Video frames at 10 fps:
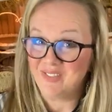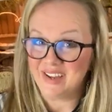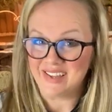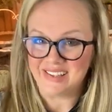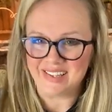
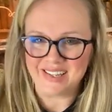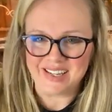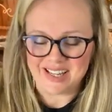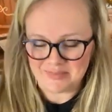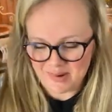Well,
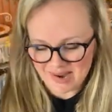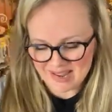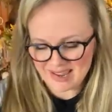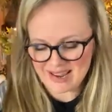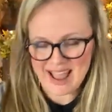good
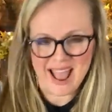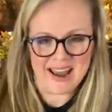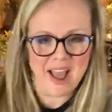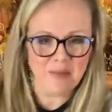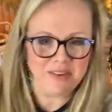morning
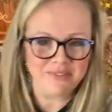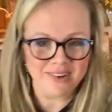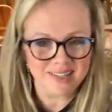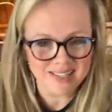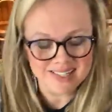and happy
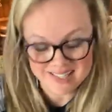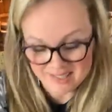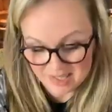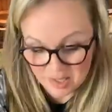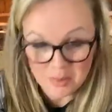Friday to
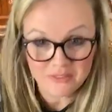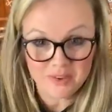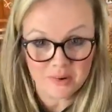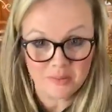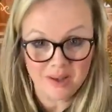you. If
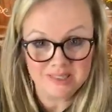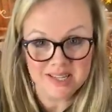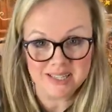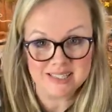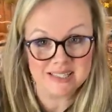you are
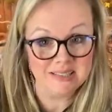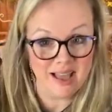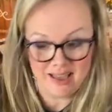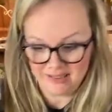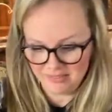watching us
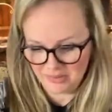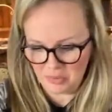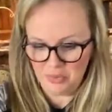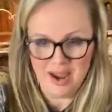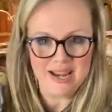live
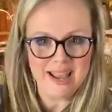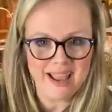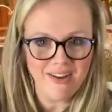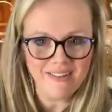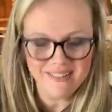right
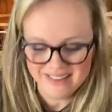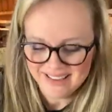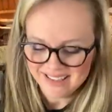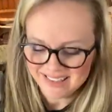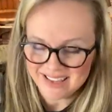now,
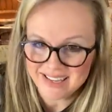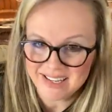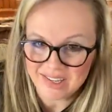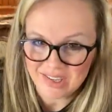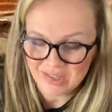
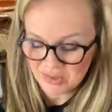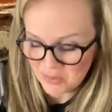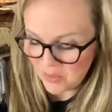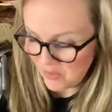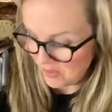then
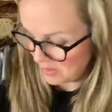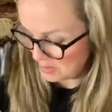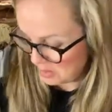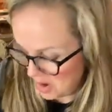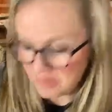you
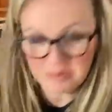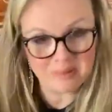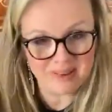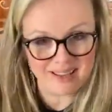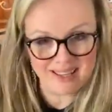are
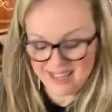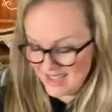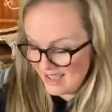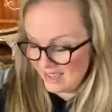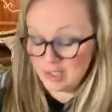probably
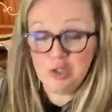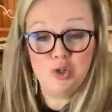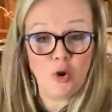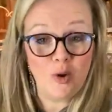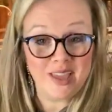
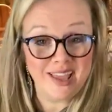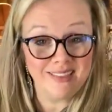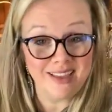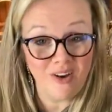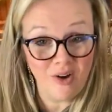
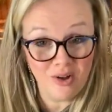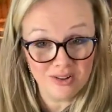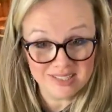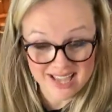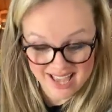enjoying the
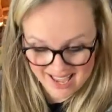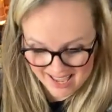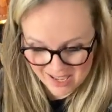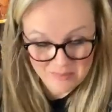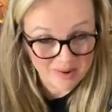
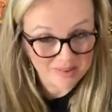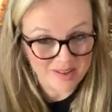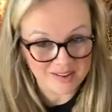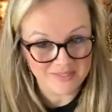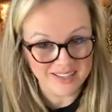all-day
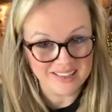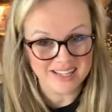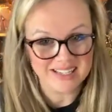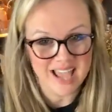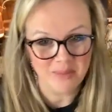marathon event
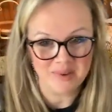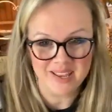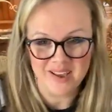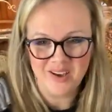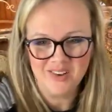that is
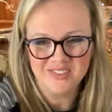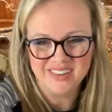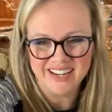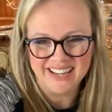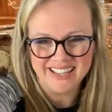happening
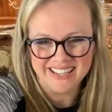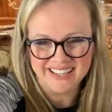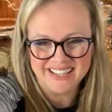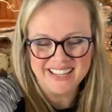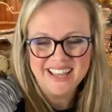over
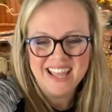in